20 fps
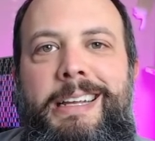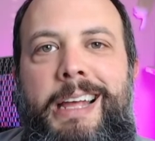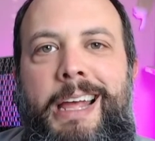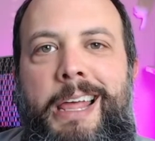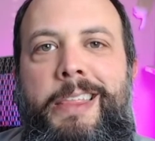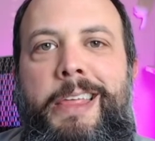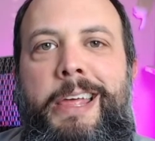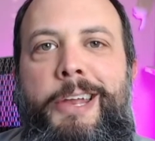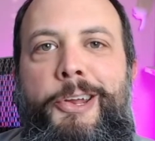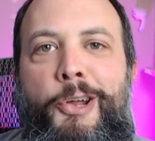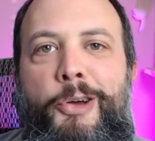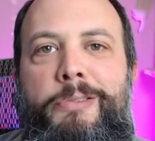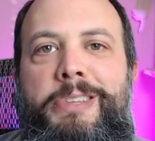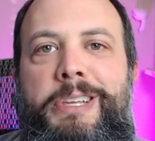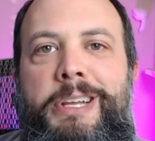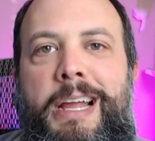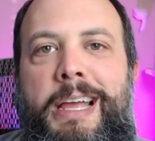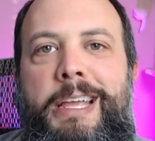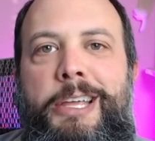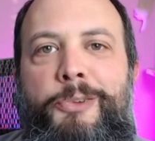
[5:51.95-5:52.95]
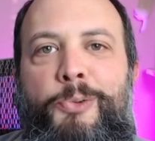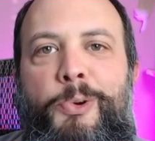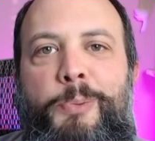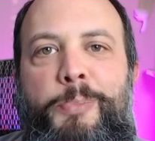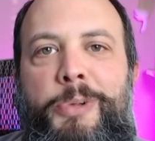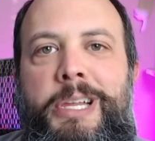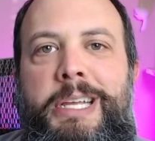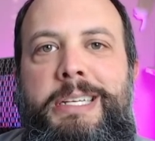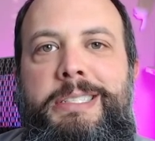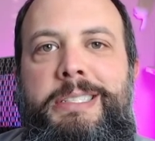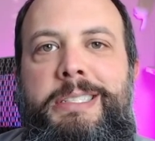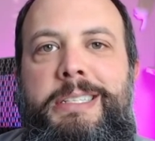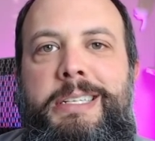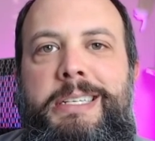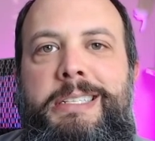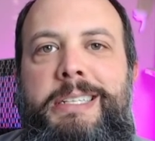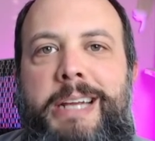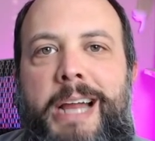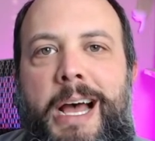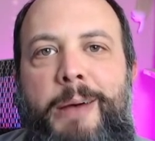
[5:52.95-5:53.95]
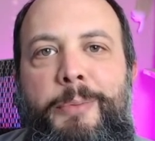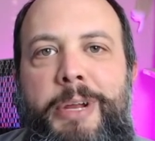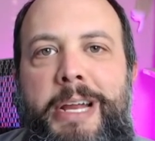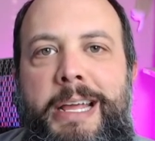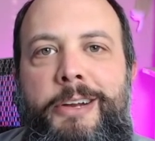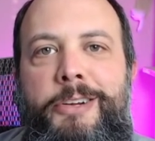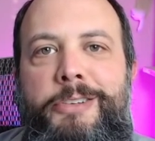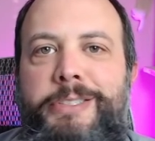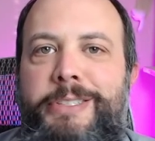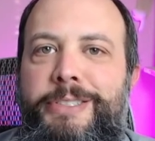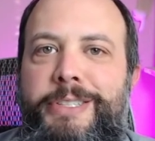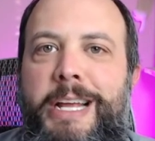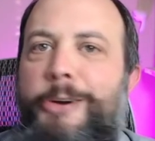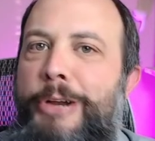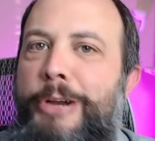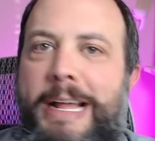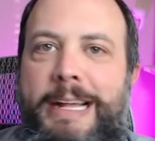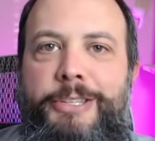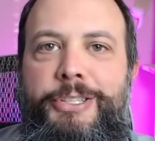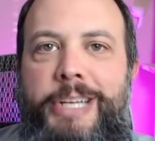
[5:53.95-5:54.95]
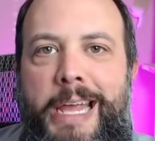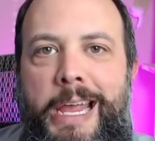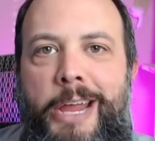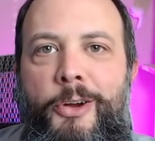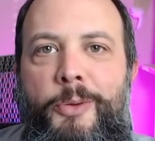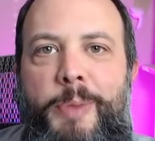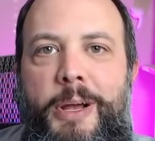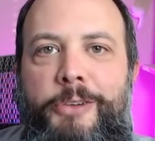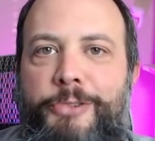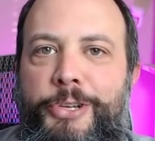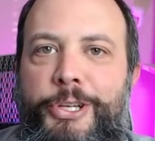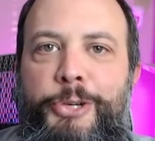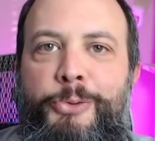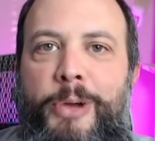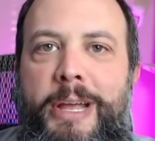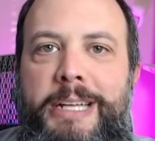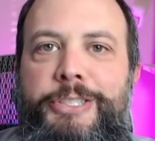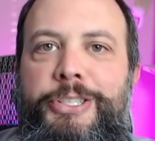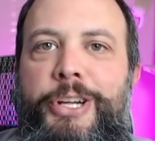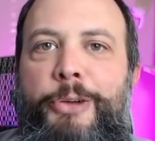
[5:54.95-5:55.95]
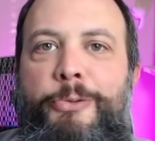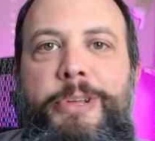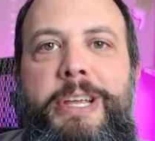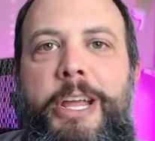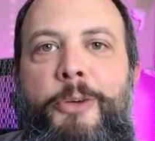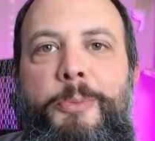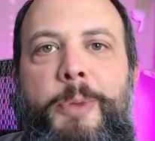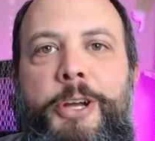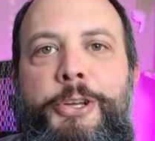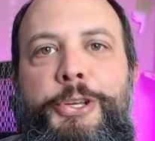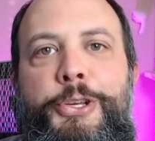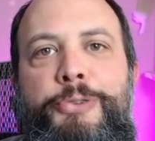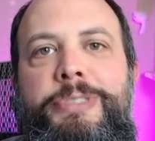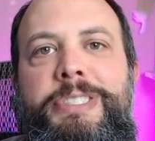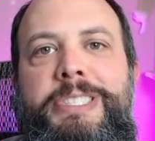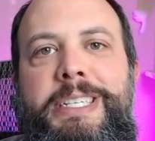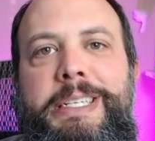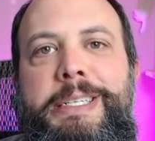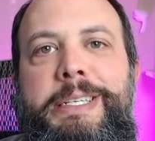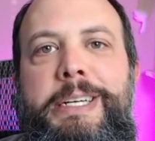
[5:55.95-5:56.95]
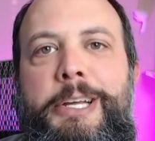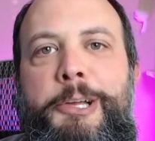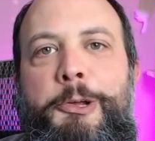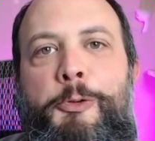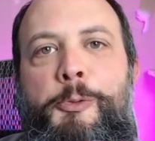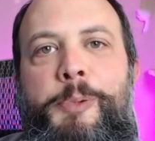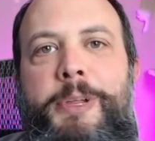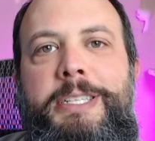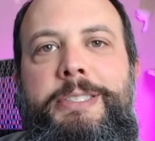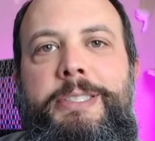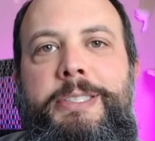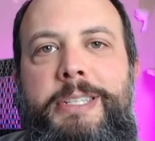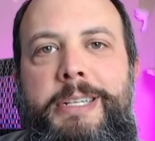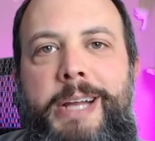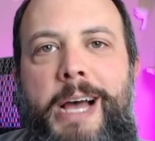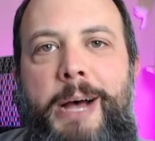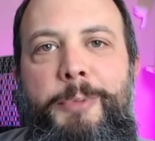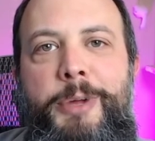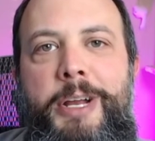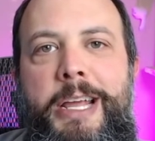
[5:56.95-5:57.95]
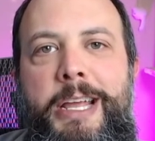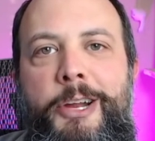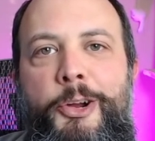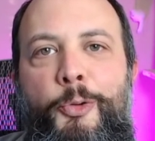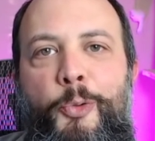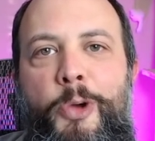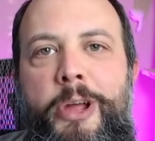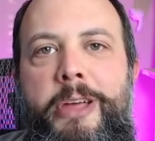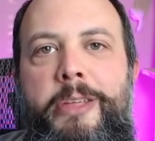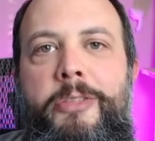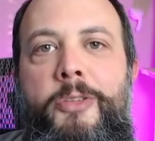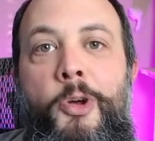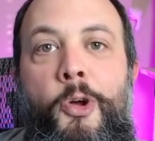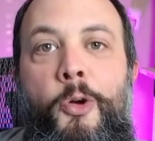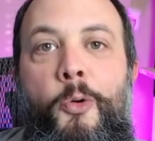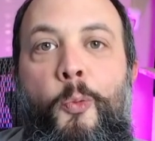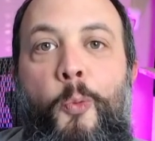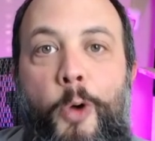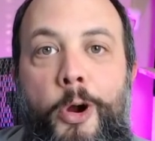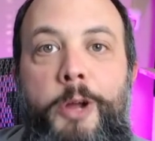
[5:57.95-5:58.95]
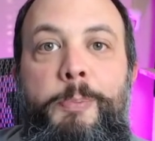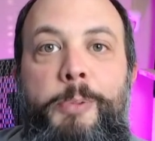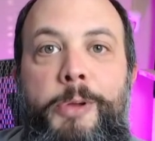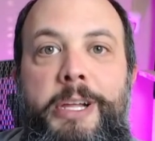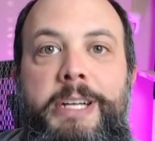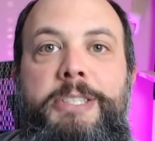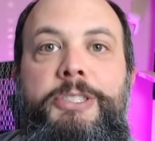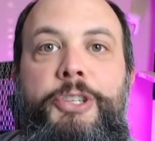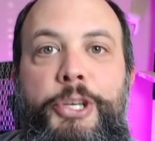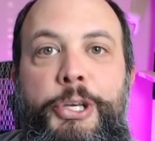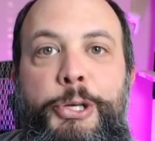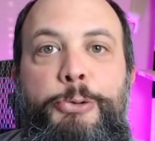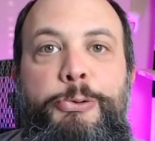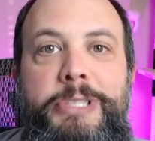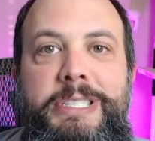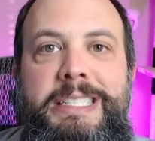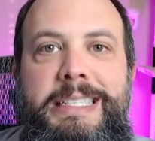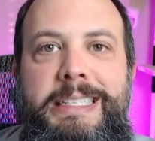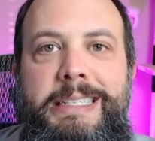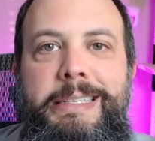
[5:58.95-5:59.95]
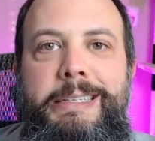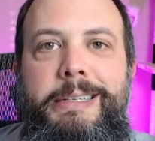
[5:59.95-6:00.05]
And then note that I can replace the denominator, since I don't actually care about QH, I only care about QC. Replace the denominator with work plus QC.